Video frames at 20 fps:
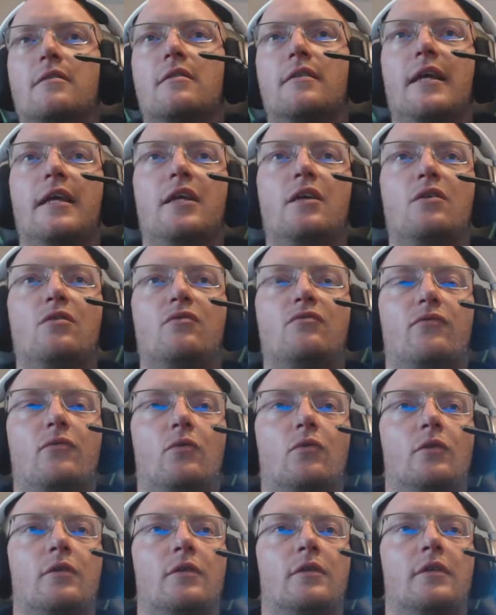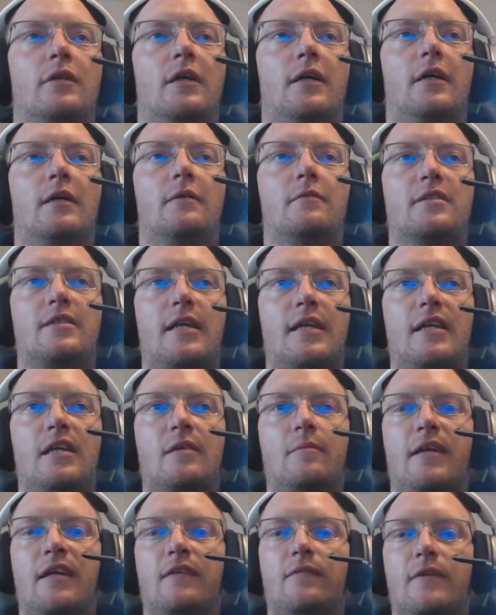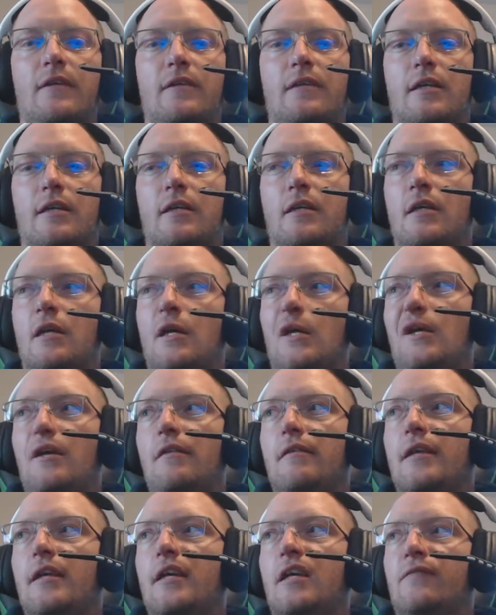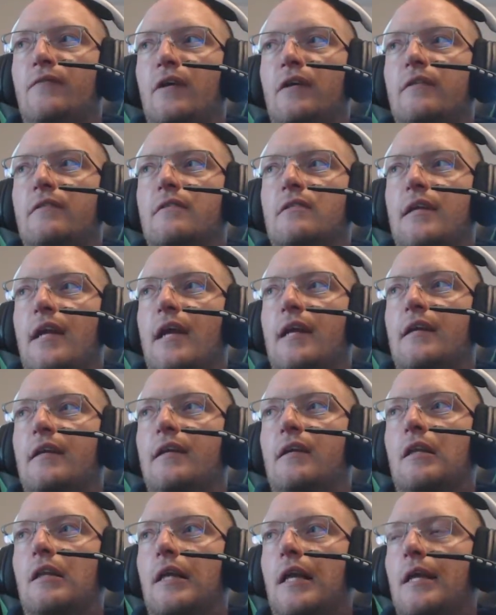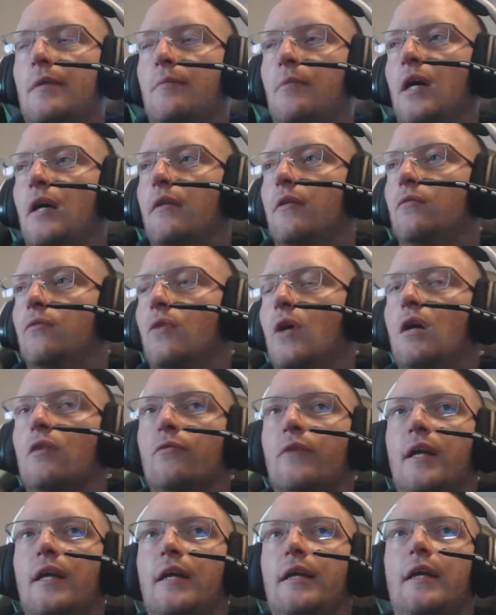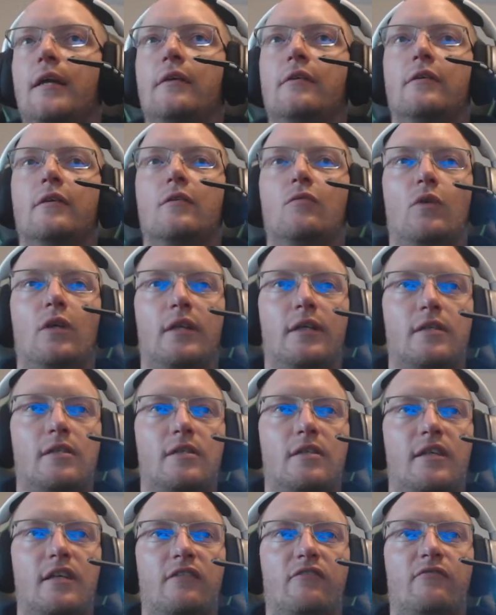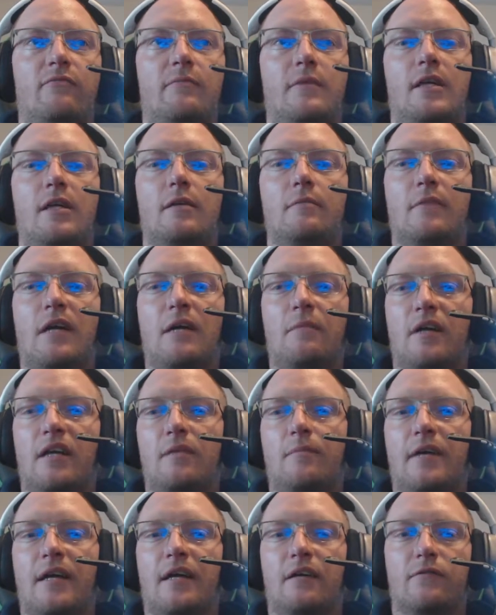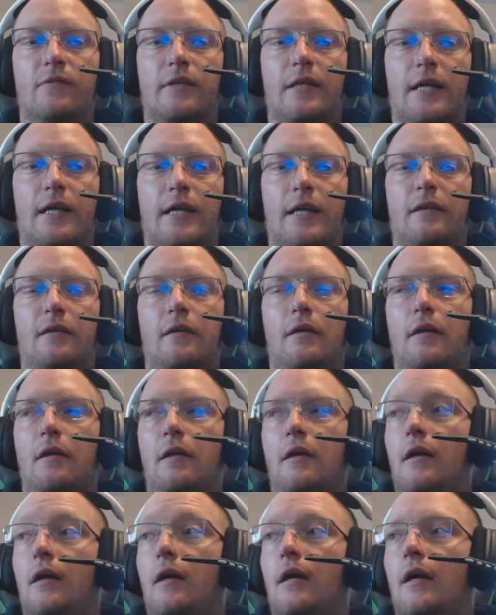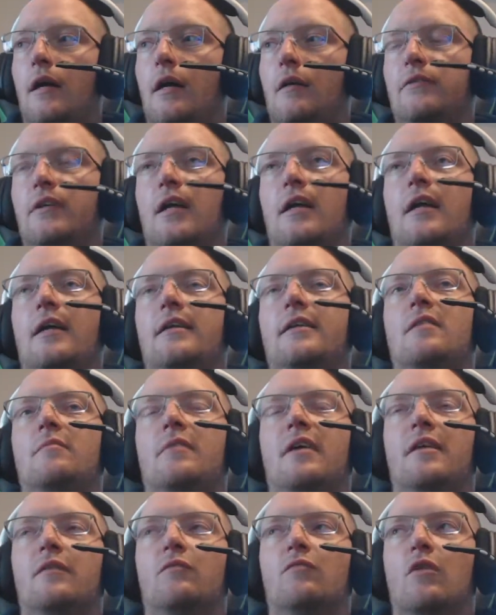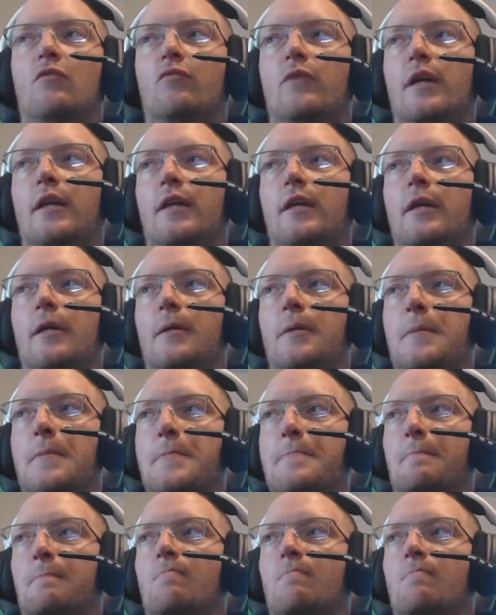Thank you for sending me everything. Thank you for understanding that I bought the wrong radiator and willing to give me my money back for that. I didn't buy the wrong radiator.